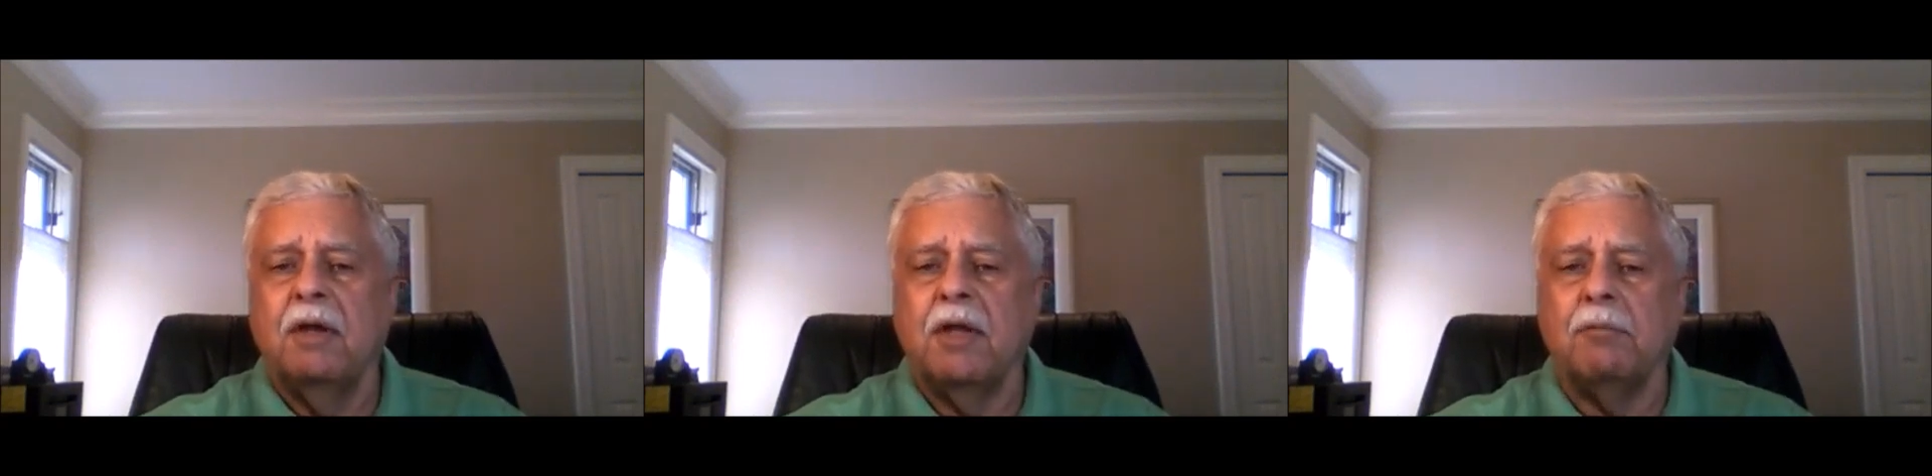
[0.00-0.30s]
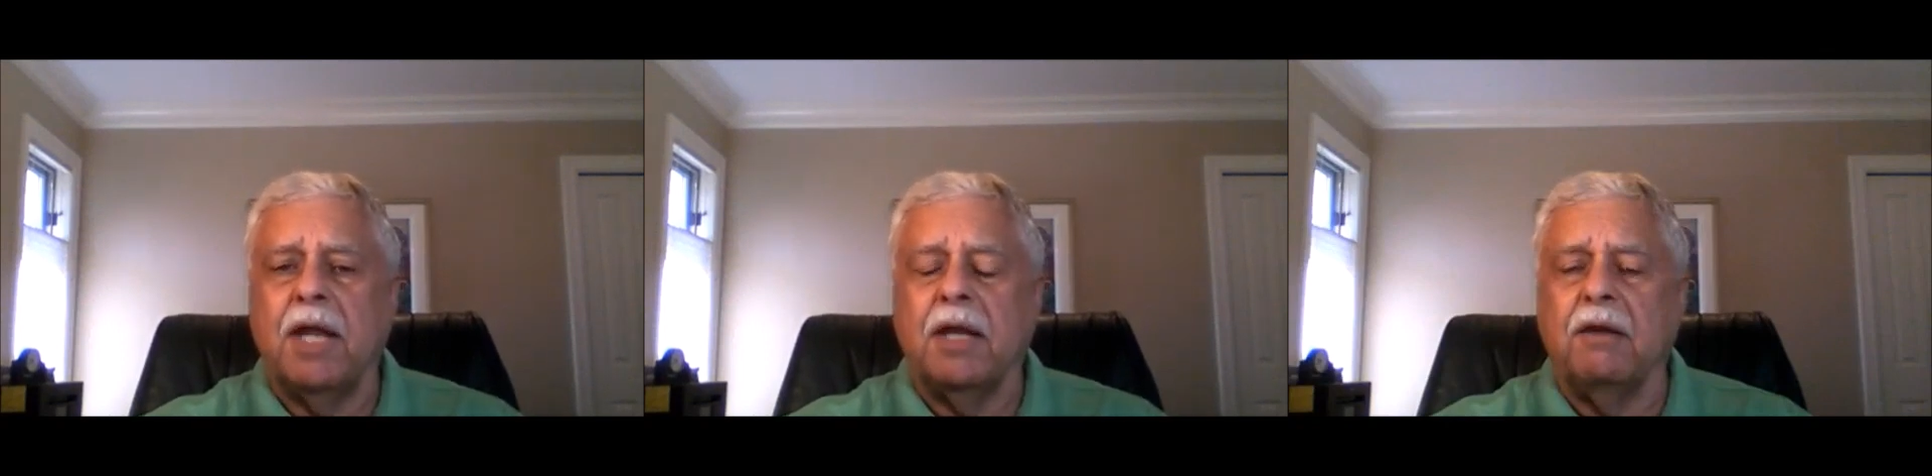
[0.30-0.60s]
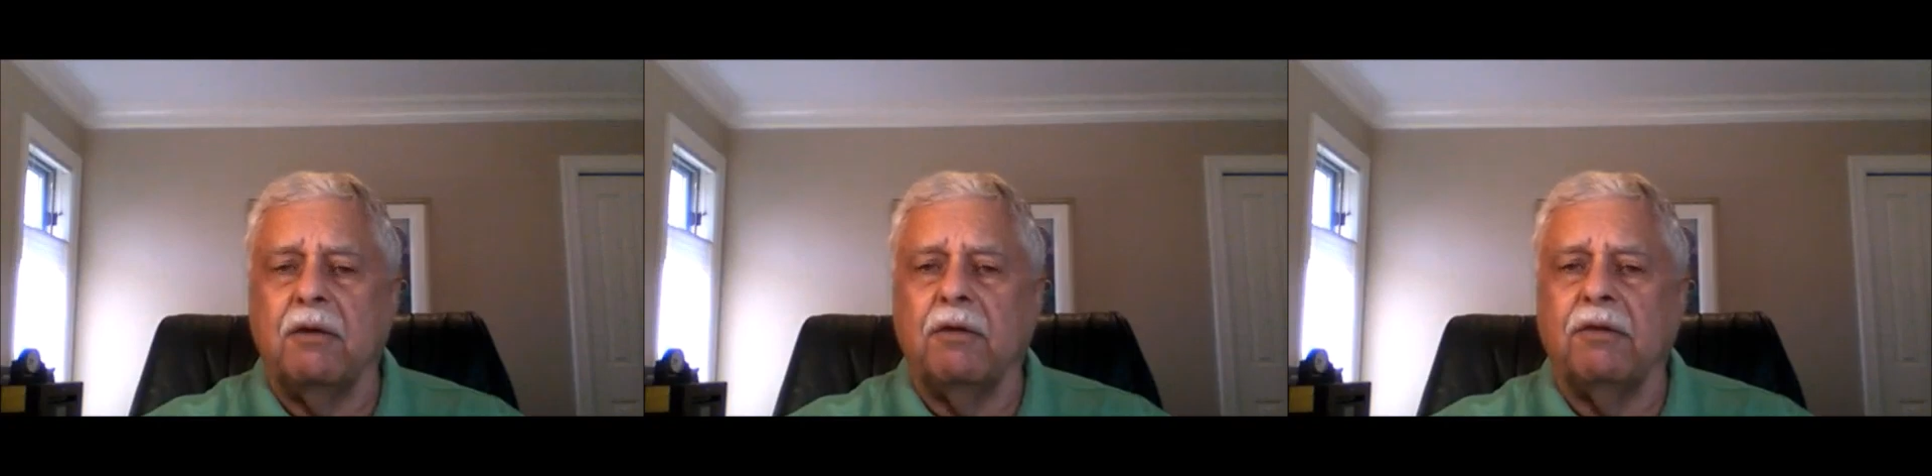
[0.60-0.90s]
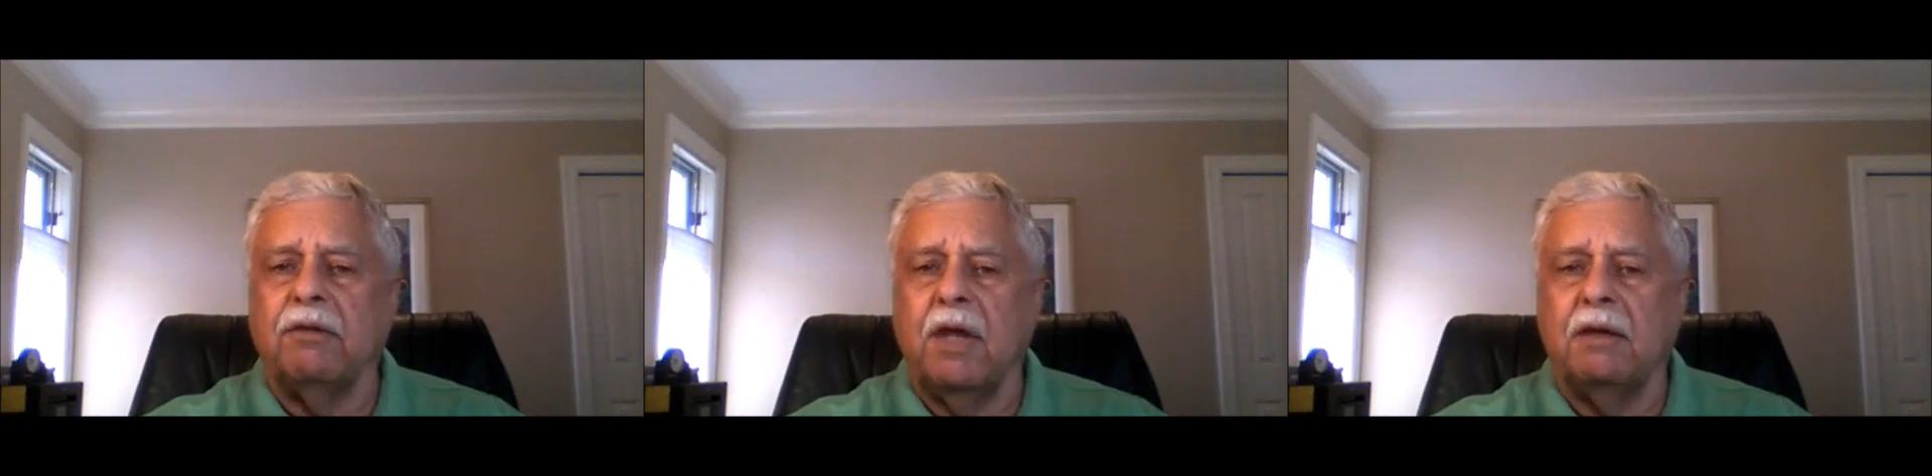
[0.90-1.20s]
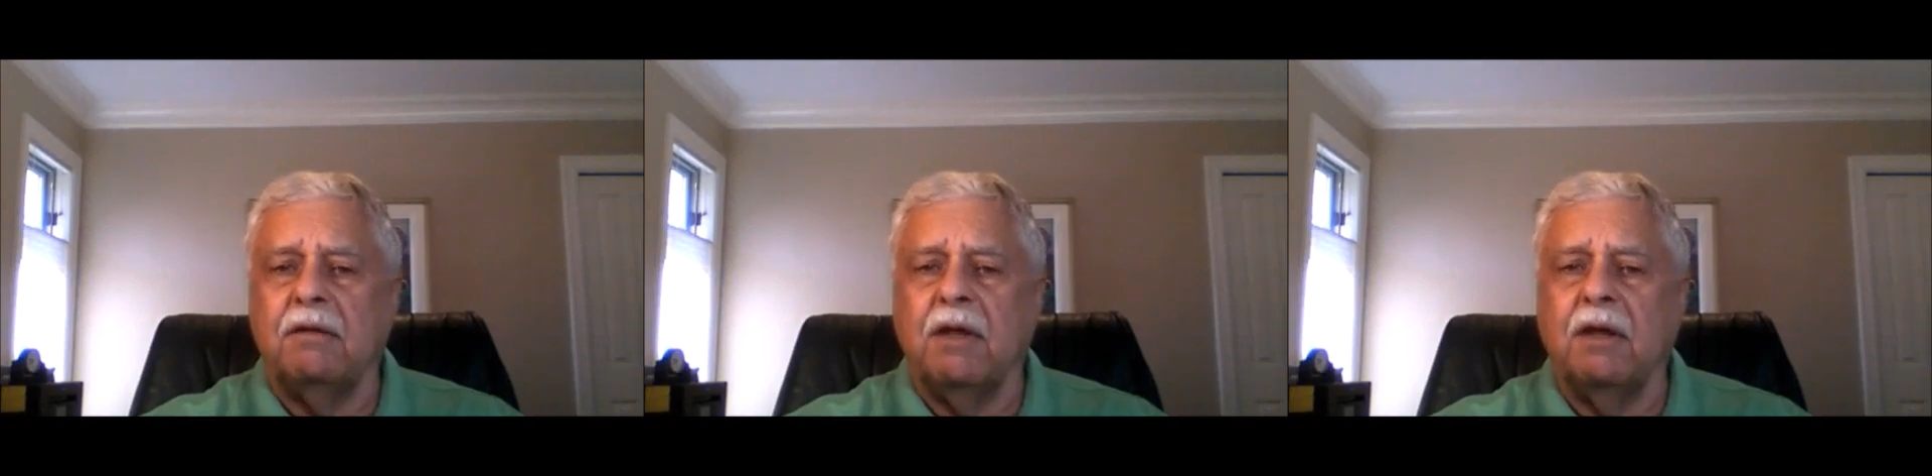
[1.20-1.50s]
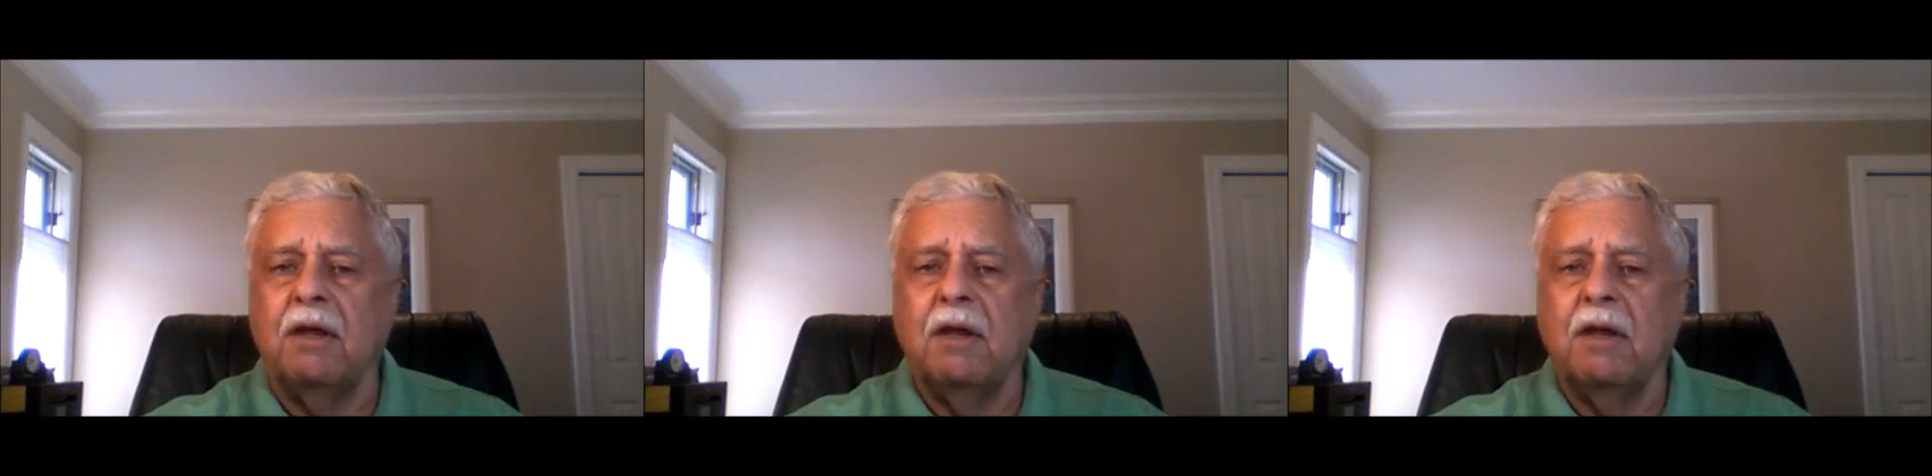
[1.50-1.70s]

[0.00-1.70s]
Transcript: than planet Earth, and